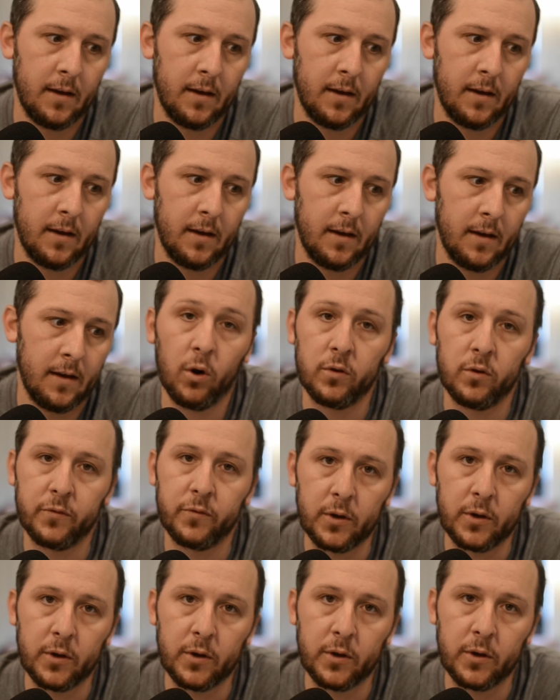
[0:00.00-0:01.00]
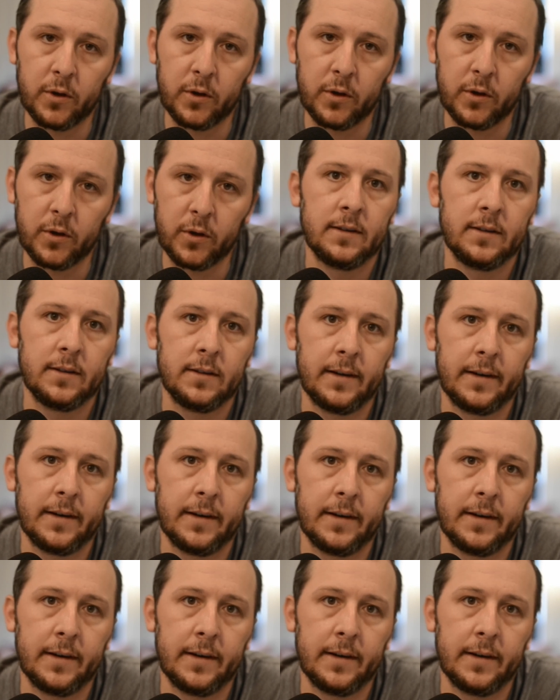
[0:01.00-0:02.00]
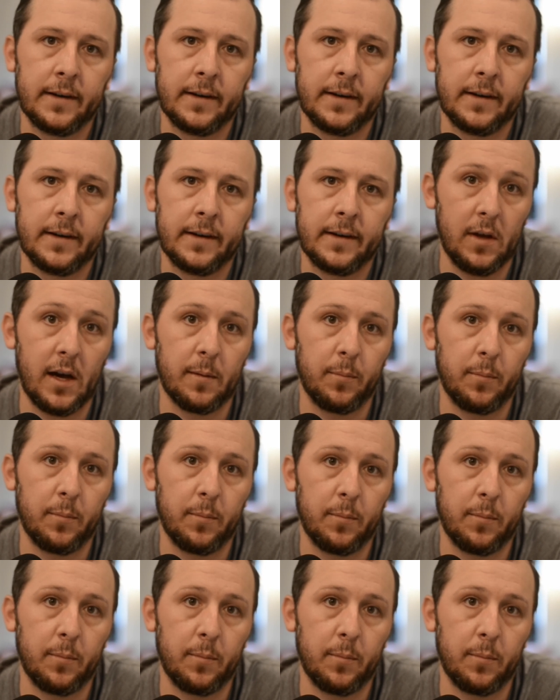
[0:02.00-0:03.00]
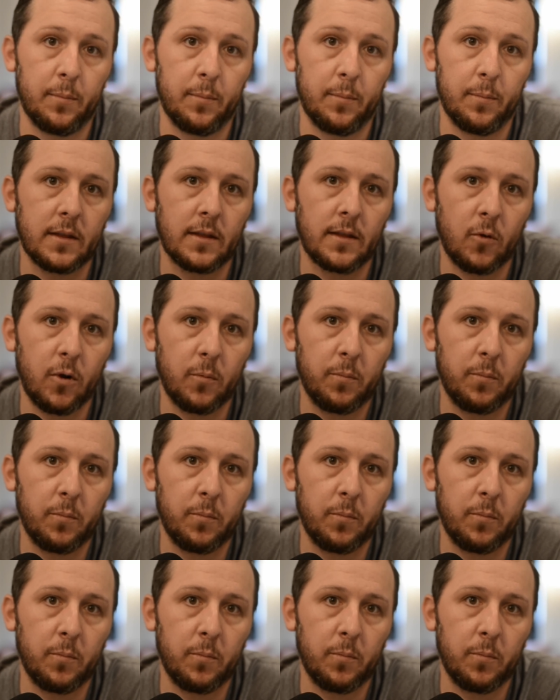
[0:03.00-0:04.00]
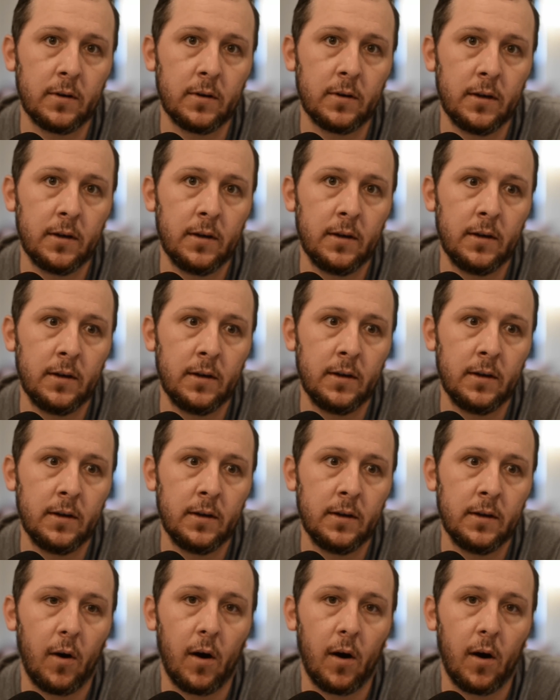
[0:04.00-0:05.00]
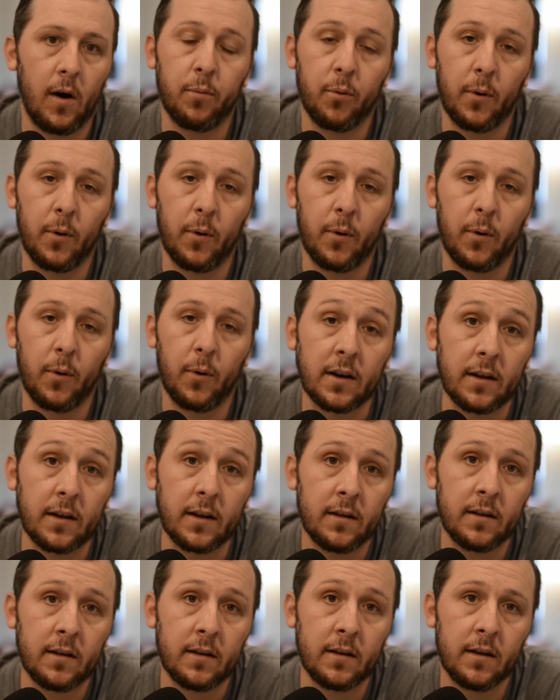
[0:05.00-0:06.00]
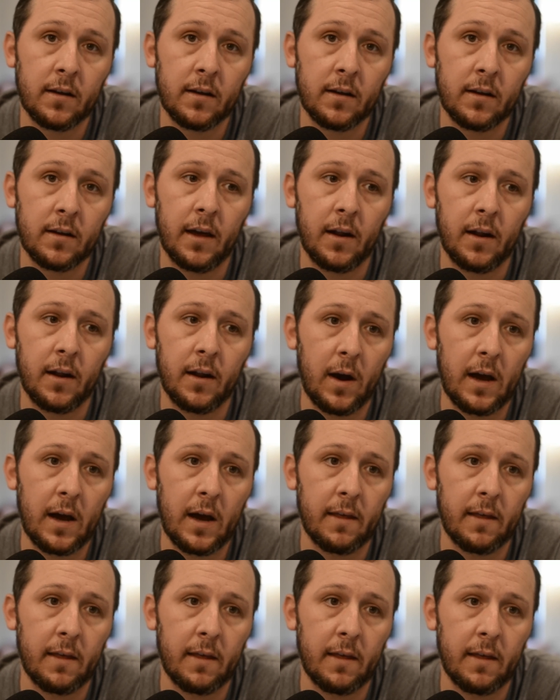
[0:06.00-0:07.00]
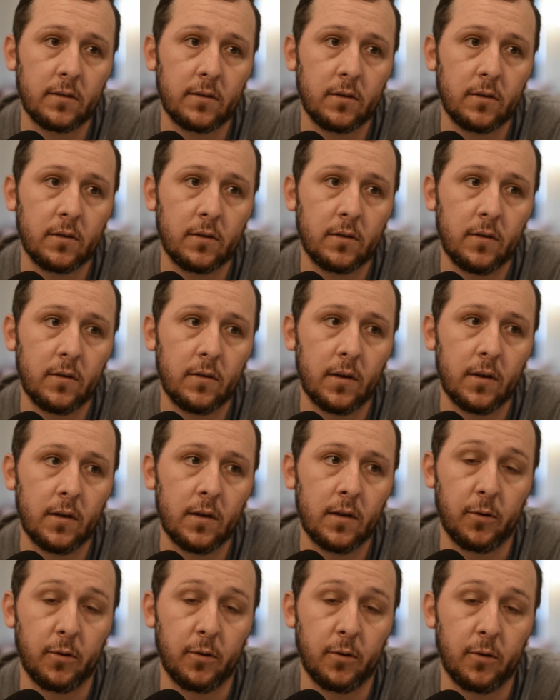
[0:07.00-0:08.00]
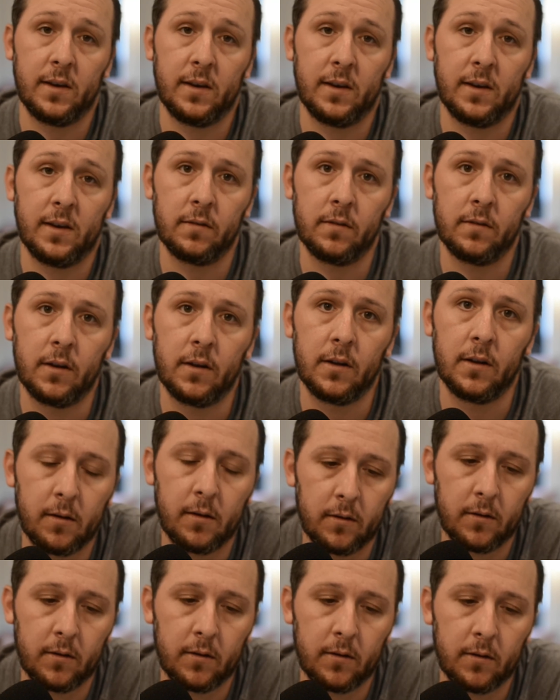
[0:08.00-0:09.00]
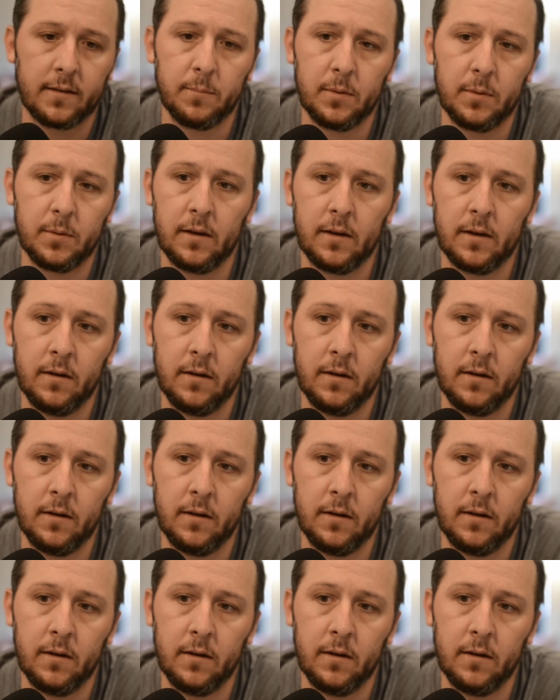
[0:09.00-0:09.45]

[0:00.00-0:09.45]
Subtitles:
worldview shows up, and I think the more people are pressed on it in a way that's persuasive, not to be,